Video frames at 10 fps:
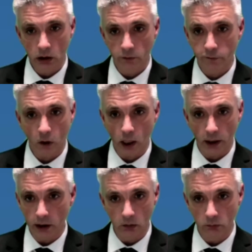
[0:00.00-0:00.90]

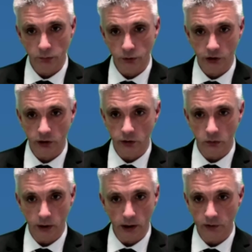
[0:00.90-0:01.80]
filing and procedural
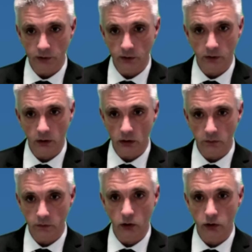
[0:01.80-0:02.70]
basis that you've
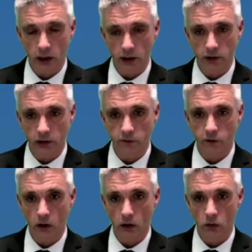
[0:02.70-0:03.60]
located a
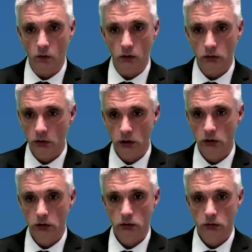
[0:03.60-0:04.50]
file,
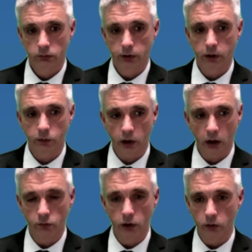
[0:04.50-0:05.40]
but there was no real